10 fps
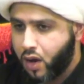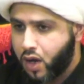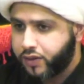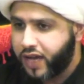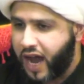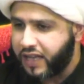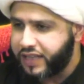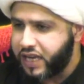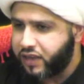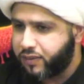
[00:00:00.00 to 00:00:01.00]
The
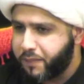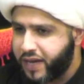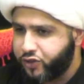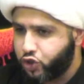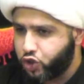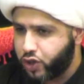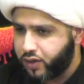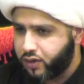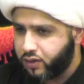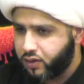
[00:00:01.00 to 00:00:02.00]
hadith
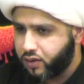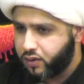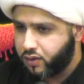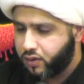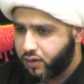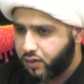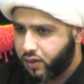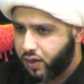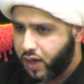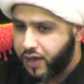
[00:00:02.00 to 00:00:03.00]
mentioned
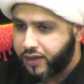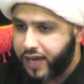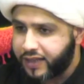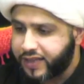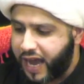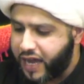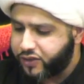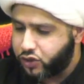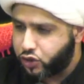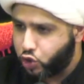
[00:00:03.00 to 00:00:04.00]
that
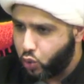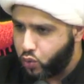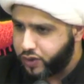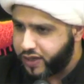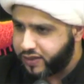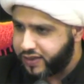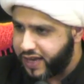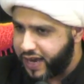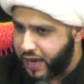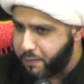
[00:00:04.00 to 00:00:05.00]
as soon as
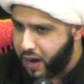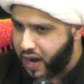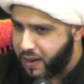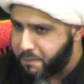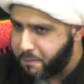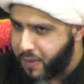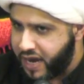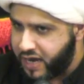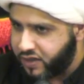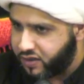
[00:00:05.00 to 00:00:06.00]
the Imam
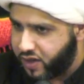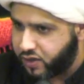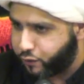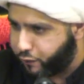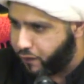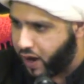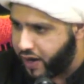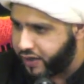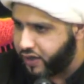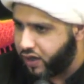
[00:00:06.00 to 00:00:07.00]
made this
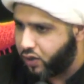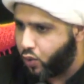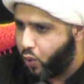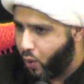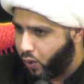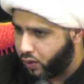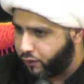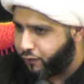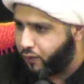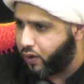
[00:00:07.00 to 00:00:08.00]
final call
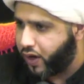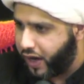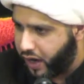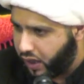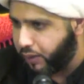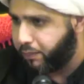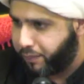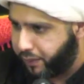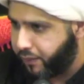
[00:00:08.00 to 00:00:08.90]
for help,